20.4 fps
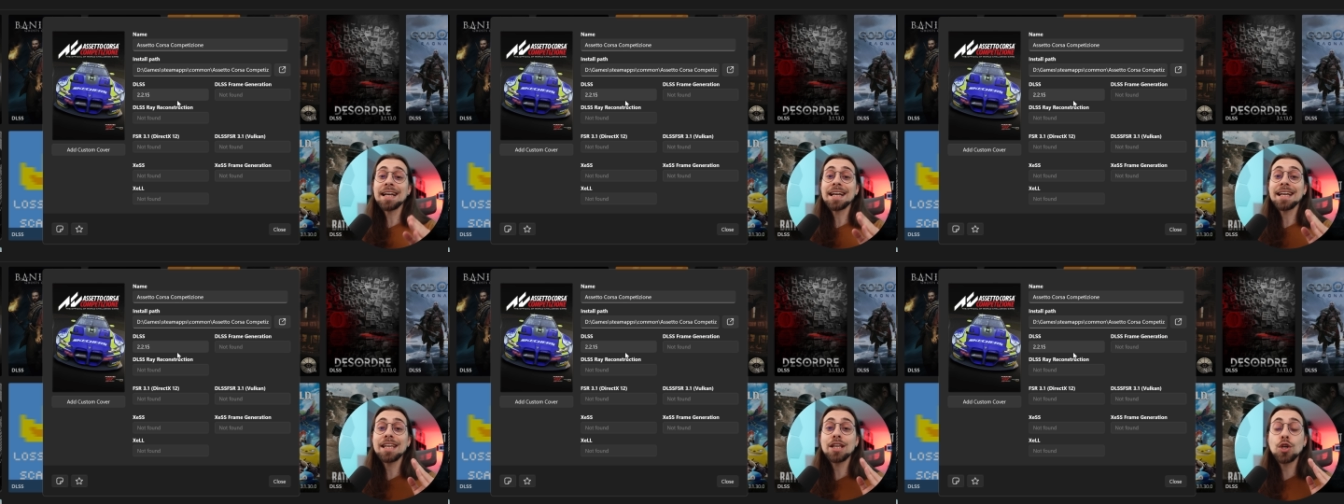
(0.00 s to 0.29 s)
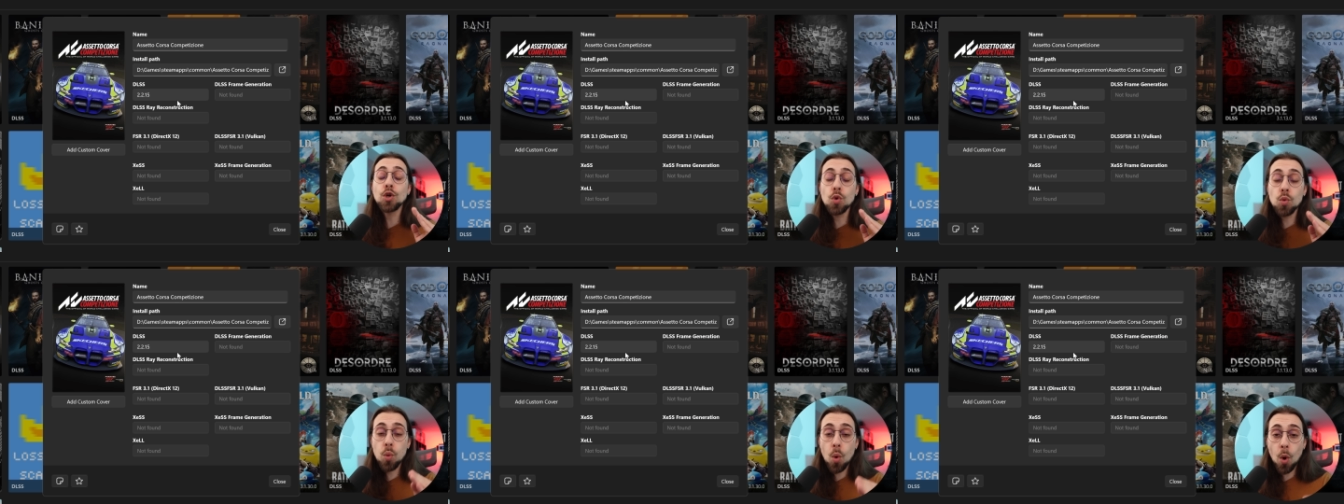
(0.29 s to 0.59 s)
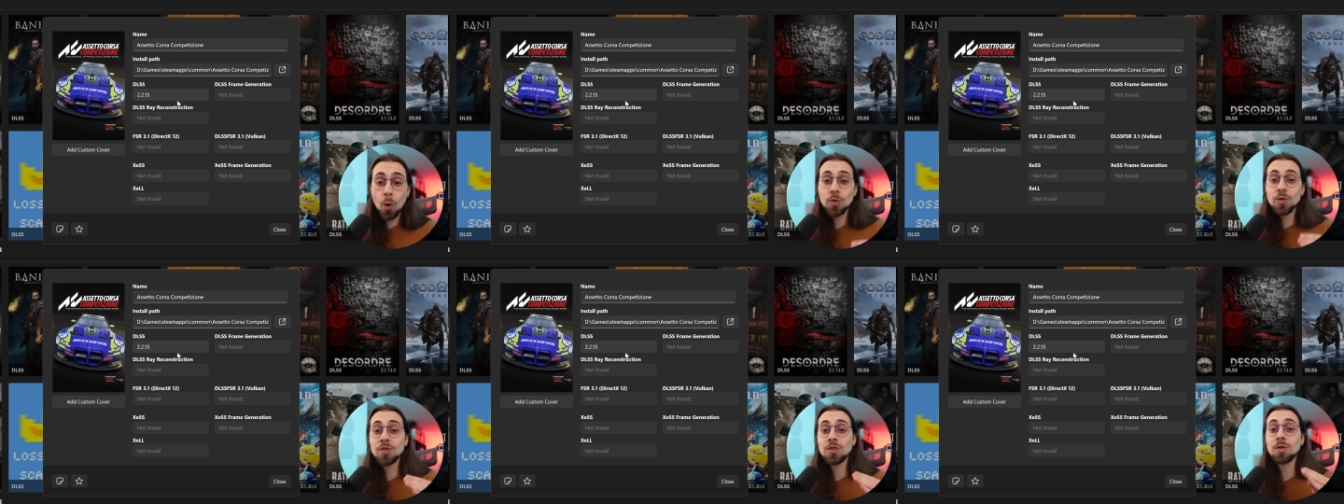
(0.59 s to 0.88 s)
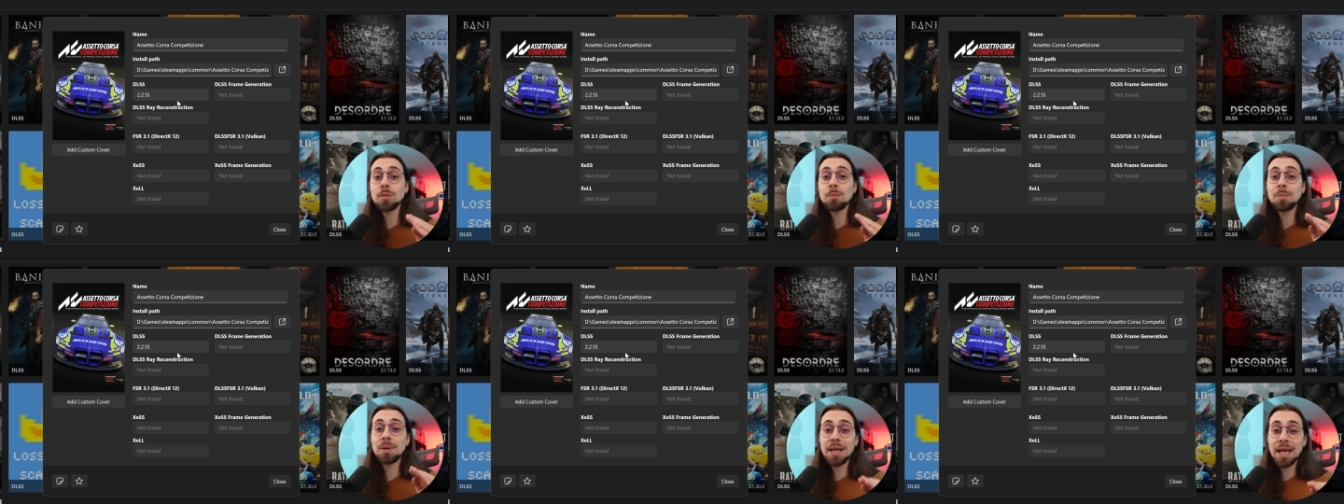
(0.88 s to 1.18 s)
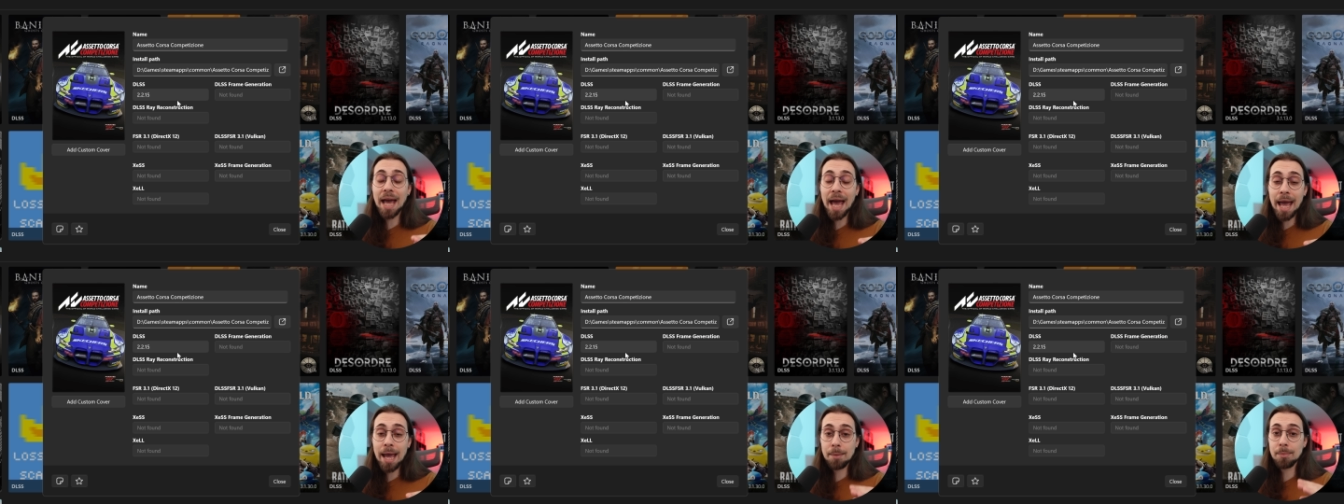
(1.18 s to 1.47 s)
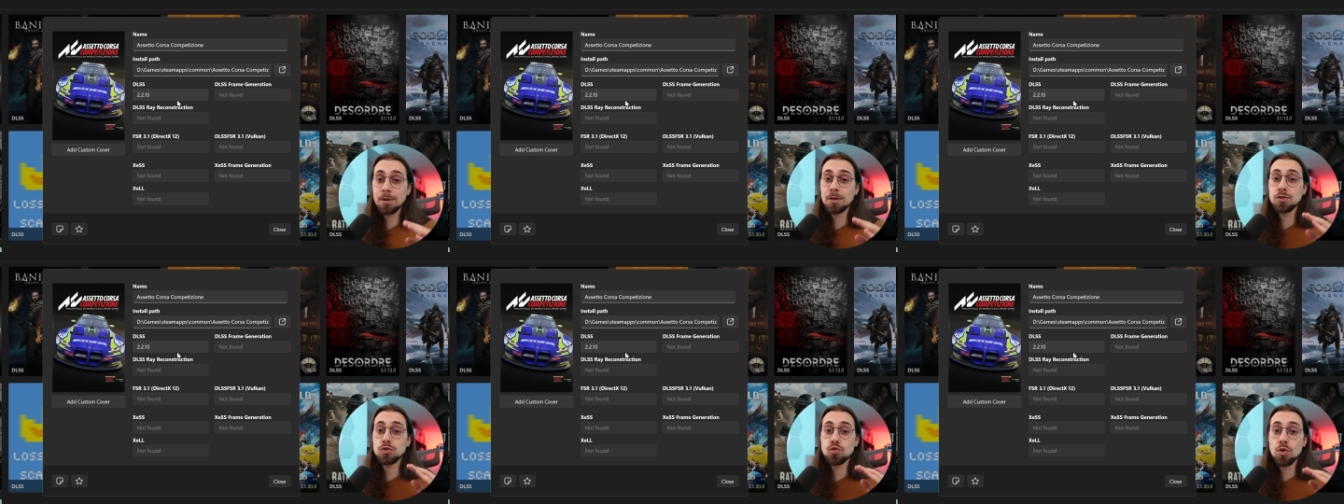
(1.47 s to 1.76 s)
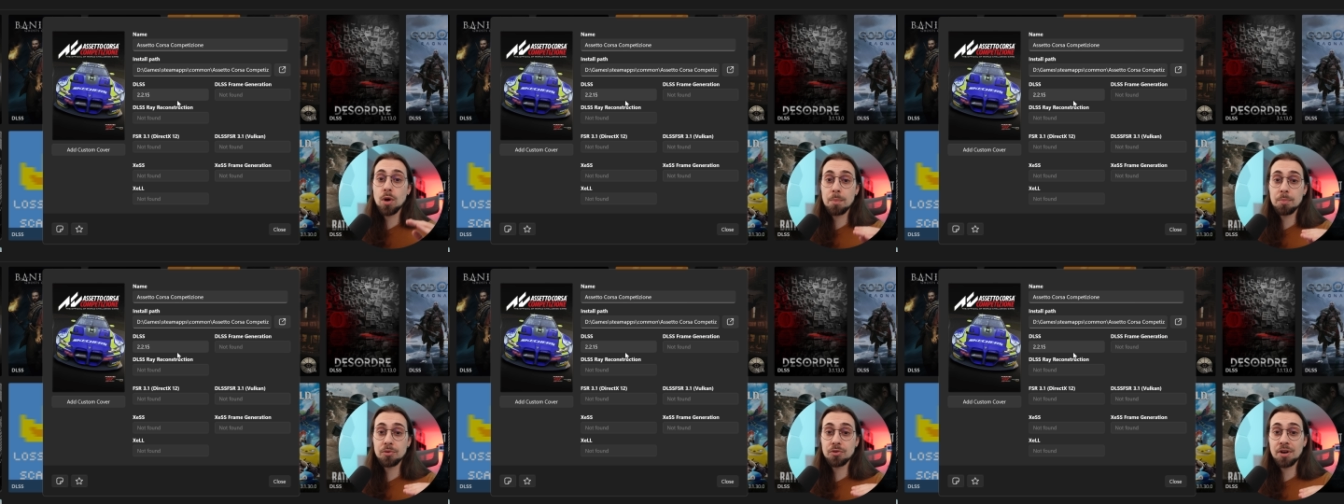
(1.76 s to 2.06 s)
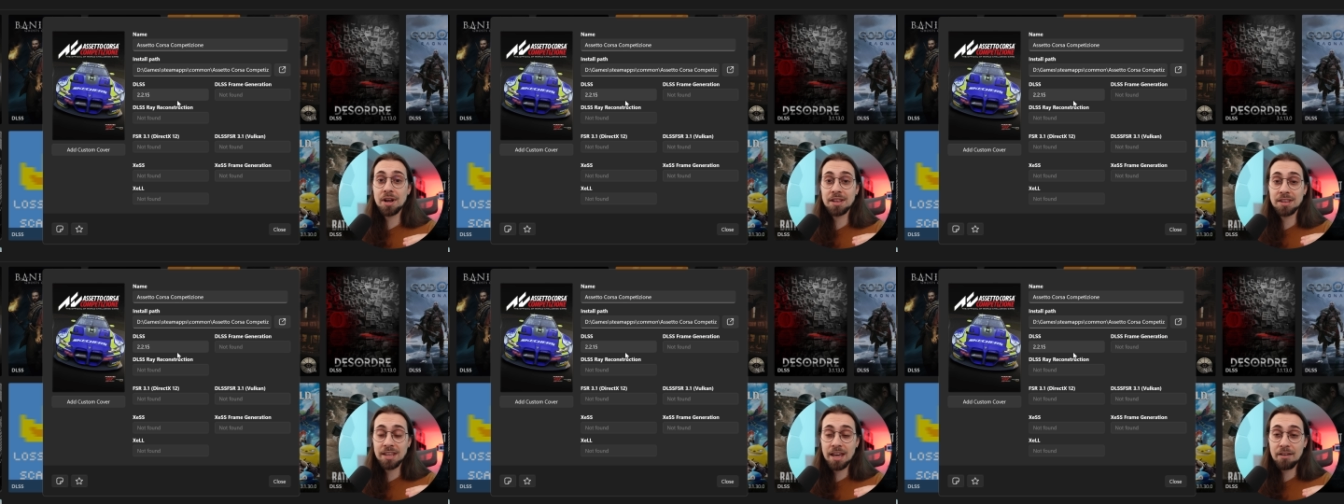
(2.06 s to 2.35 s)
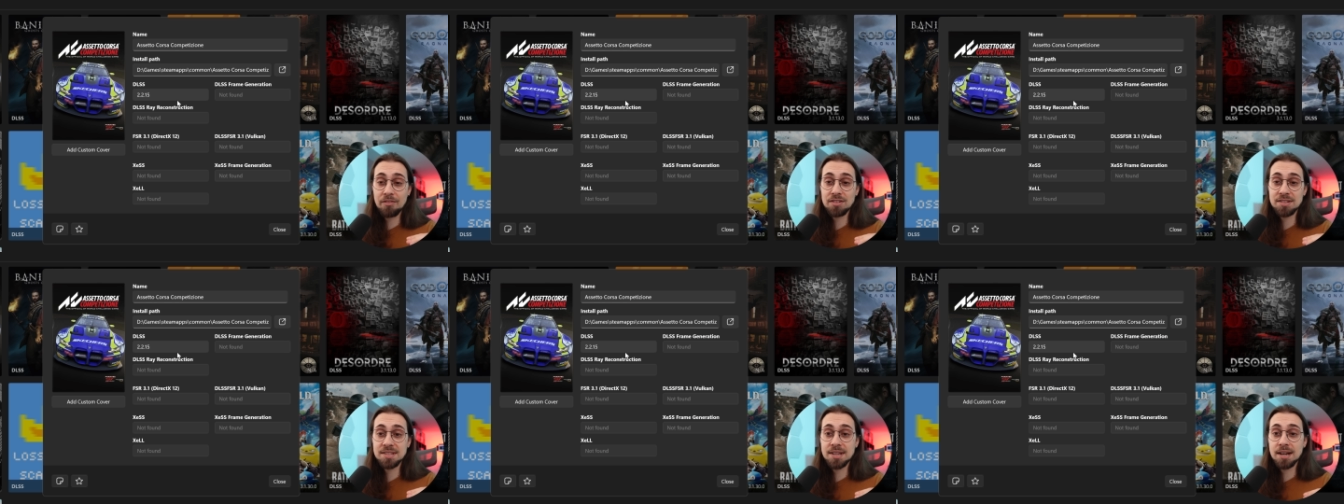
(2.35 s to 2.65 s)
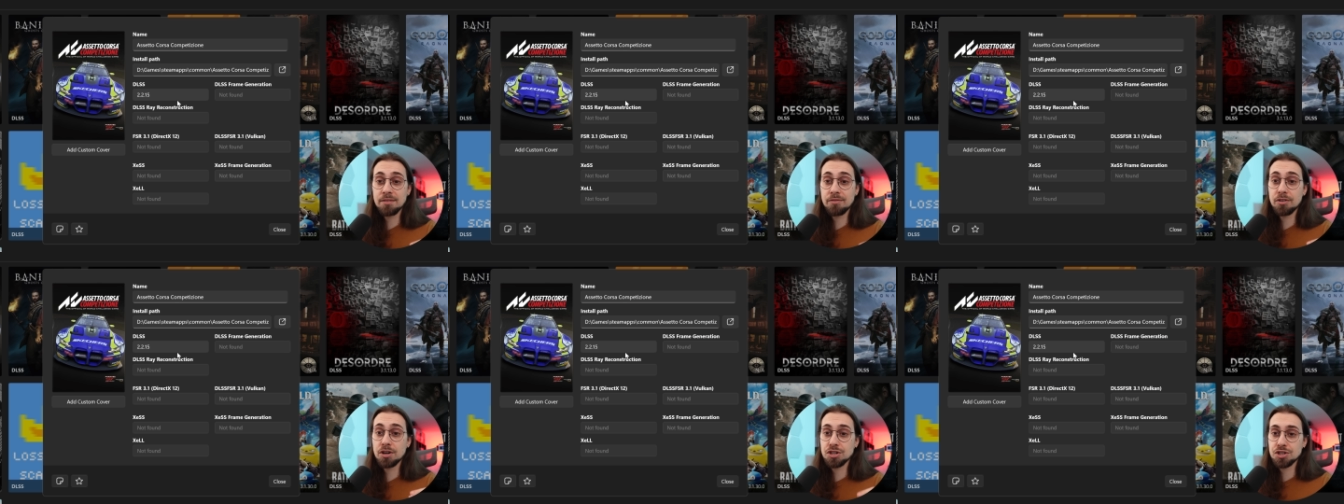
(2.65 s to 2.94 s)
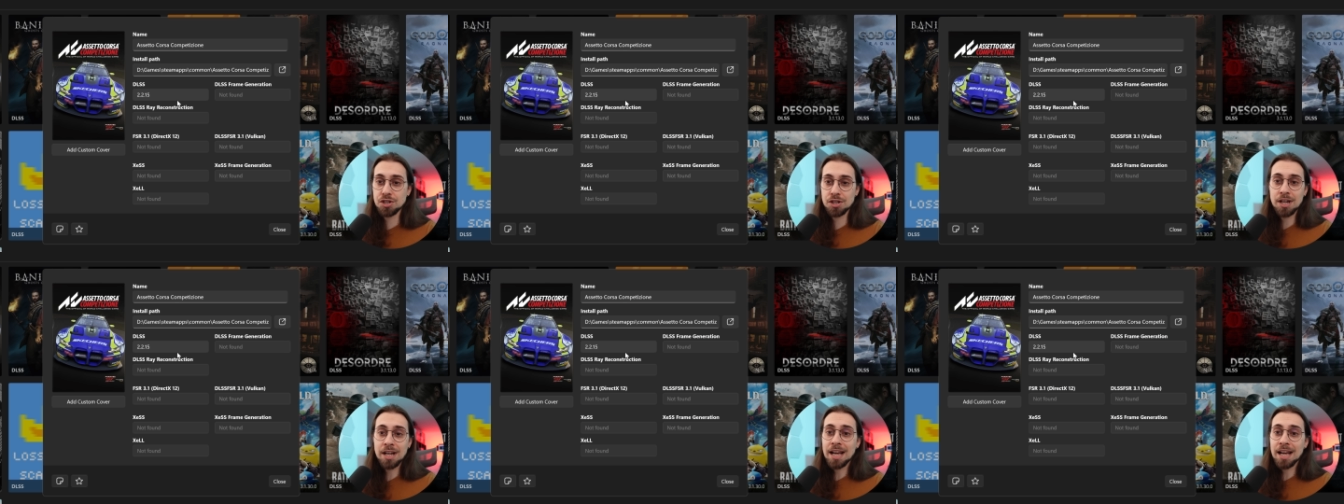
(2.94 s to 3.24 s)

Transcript: you won't be able to upgrade the FSR version